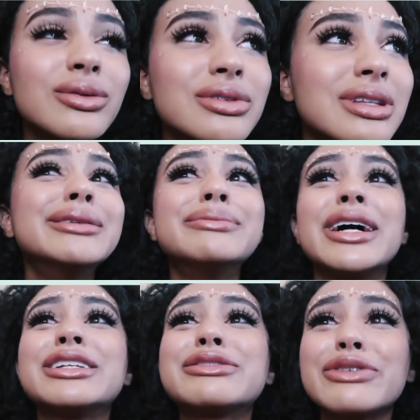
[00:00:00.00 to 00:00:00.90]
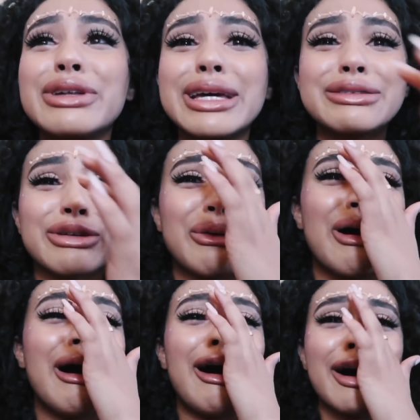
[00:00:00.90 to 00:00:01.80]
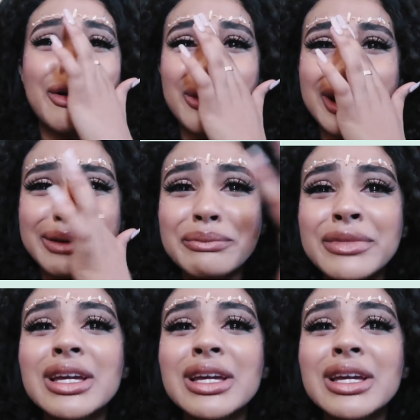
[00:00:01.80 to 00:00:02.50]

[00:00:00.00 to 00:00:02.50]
I don't, I just feel like so awkward